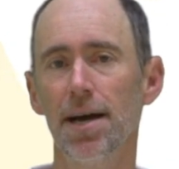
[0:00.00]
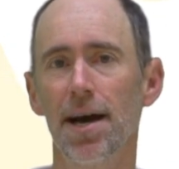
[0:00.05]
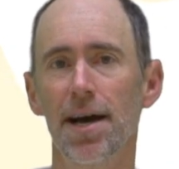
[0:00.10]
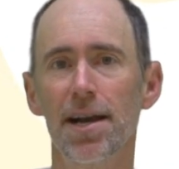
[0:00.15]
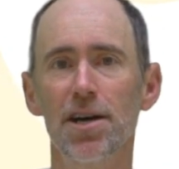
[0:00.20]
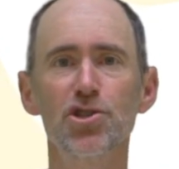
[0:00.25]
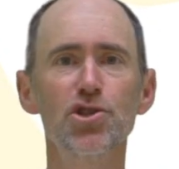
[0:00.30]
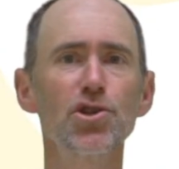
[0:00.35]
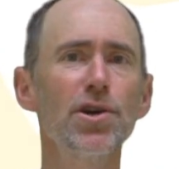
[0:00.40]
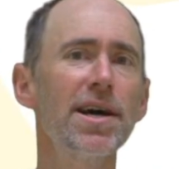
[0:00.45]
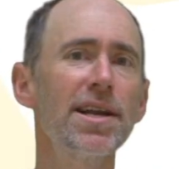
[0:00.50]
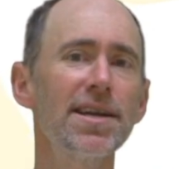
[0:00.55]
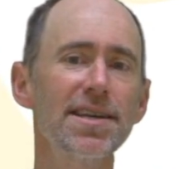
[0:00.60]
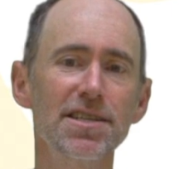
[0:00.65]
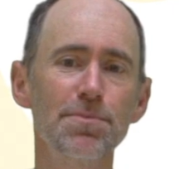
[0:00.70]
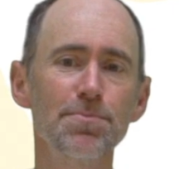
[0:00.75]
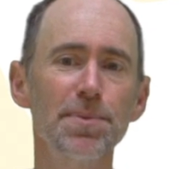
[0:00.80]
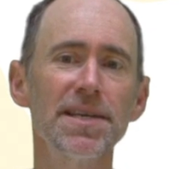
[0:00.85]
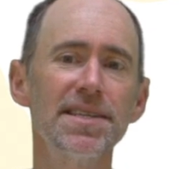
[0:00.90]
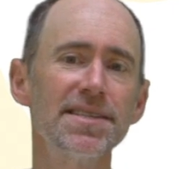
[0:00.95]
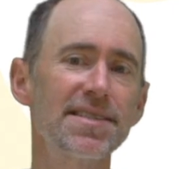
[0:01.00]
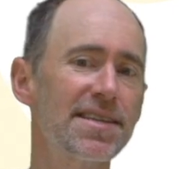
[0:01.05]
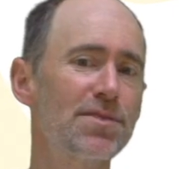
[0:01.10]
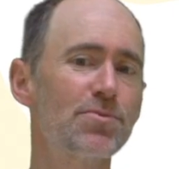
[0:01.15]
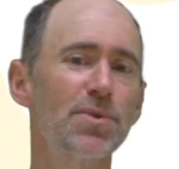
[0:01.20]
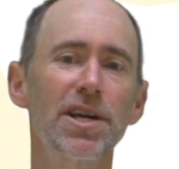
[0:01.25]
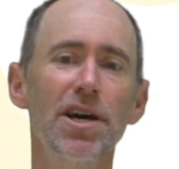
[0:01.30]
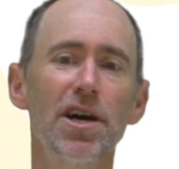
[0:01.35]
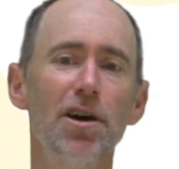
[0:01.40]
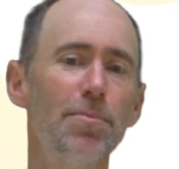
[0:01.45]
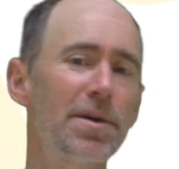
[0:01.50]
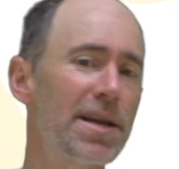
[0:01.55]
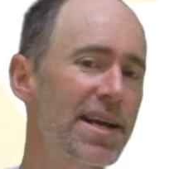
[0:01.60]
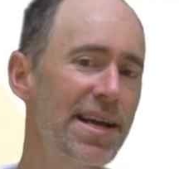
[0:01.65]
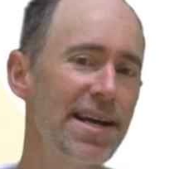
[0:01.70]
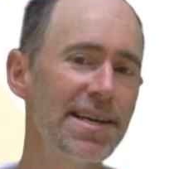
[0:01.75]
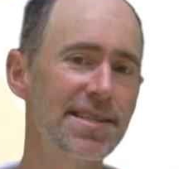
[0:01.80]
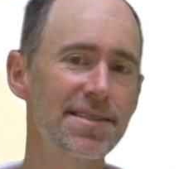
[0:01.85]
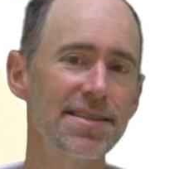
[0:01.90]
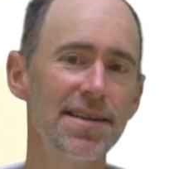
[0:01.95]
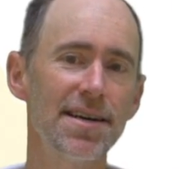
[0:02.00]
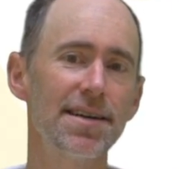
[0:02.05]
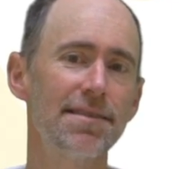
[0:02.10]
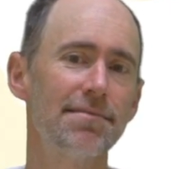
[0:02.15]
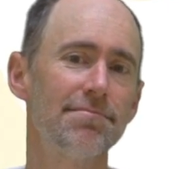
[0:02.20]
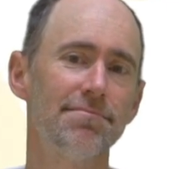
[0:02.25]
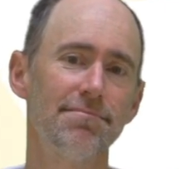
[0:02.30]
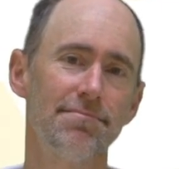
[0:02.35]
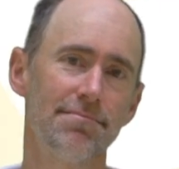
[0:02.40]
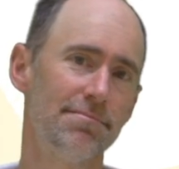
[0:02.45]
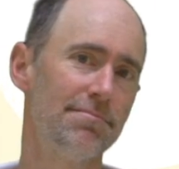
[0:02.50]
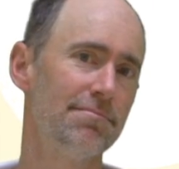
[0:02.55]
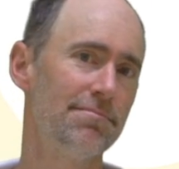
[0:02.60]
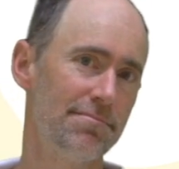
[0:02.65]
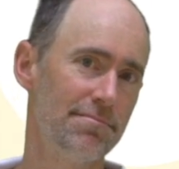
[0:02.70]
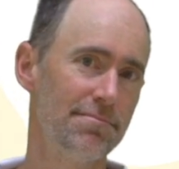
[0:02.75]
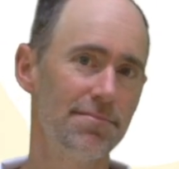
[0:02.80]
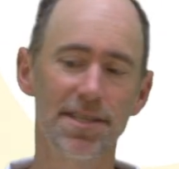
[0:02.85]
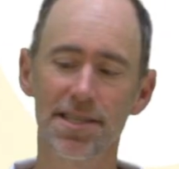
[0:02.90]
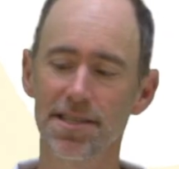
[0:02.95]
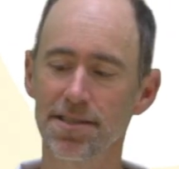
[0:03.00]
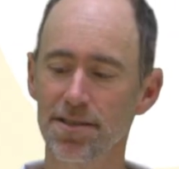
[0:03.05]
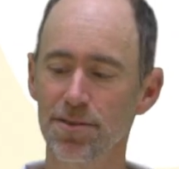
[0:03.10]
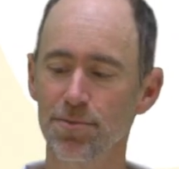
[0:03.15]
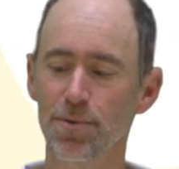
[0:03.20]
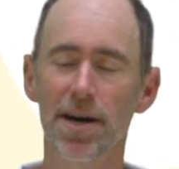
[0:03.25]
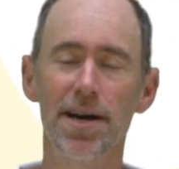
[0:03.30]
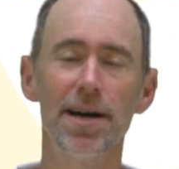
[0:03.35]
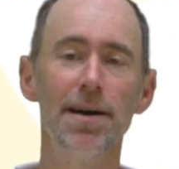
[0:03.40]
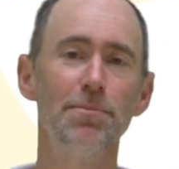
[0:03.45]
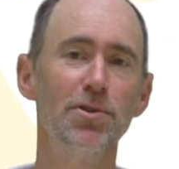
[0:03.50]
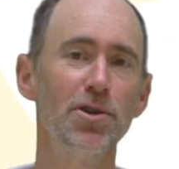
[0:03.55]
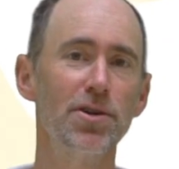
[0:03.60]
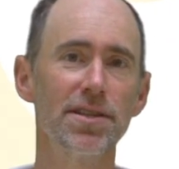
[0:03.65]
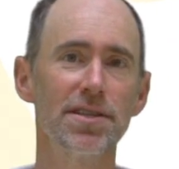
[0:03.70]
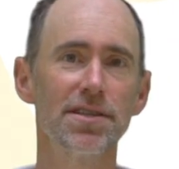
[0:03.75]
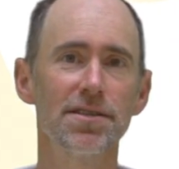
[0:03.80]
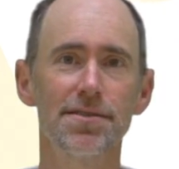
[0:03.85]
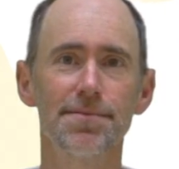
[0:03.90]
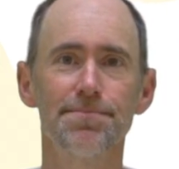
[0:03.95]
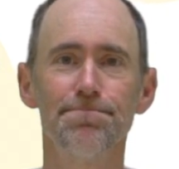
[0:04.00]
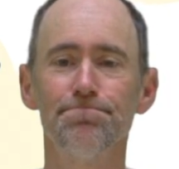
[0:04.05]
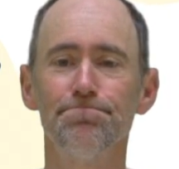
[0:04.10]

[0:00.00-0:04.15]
And I'll try to explain this as we go, but in case not, this is why I'm doing this.